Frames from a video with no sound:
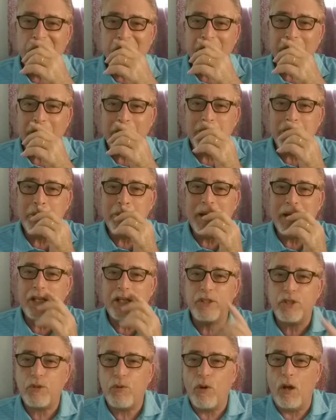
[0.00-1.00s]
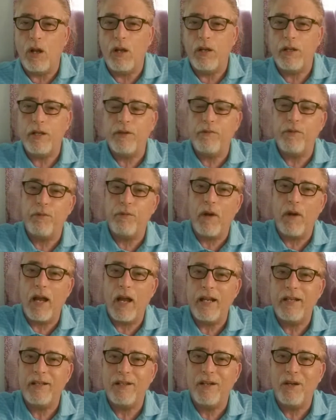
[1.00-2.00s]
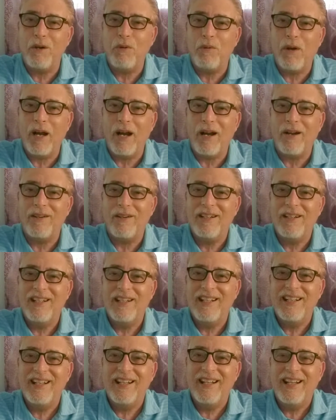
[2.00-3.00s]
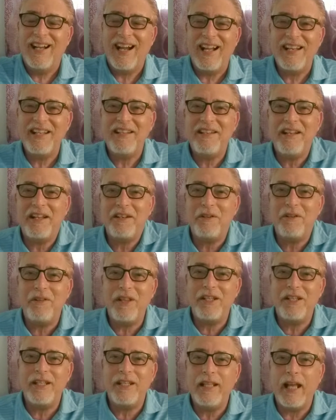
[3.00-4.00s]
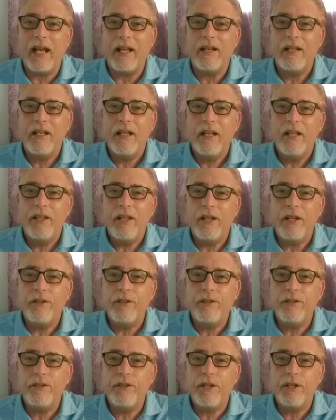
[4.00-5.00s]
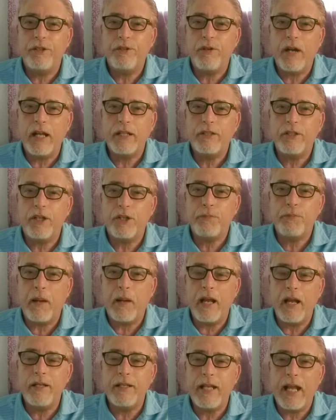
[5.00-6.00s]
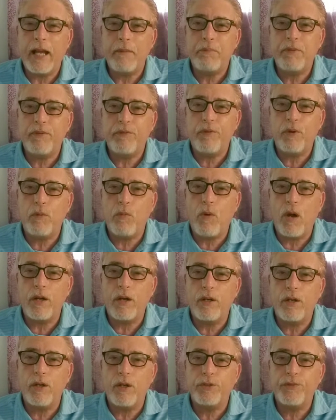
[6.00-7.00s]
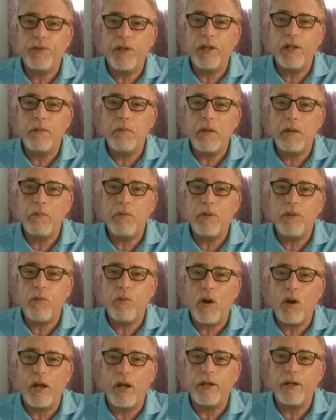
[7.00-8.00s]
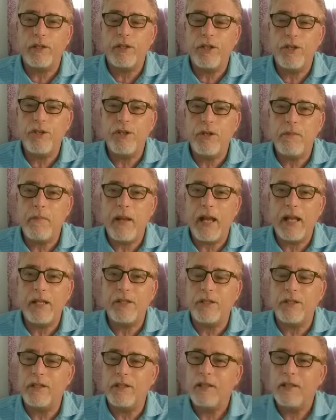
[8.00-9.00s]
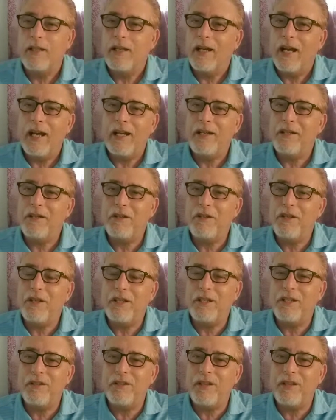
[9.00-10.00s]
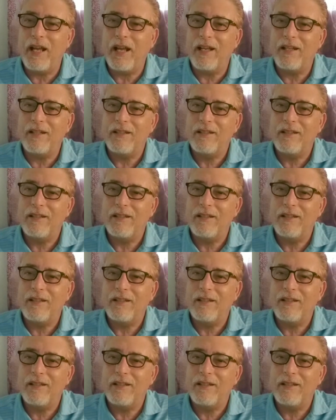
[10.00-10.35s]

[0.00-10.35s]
Could you imagine the quality of the ride? Oh, wow. I did not know they did that. Their tractor tires, buy adapter for water hose, fill them up with water. Could you imagine? I didn't know you could do that.